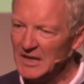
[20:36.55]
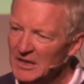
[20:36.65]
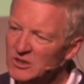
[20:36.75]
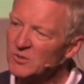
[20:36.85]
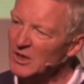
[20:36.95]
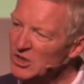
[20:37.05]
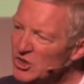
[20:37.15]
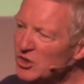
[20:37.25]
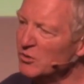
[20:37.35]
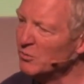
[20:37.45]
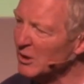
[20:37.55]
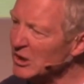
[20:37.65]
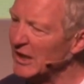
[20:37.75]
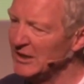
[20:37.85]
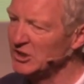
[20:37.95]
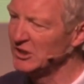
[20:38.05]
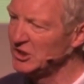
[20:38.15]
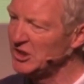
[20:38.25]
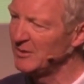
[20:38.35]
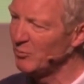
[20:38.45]
into a new
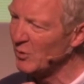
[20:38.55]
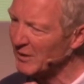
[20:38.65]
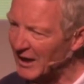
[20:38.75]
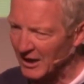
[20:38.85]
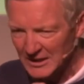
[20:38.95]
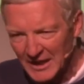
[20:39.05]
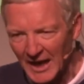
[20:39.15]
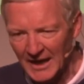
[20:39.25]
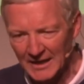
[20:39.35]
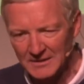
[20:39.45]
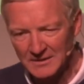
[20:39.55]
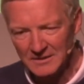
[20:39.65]
relationship with our God,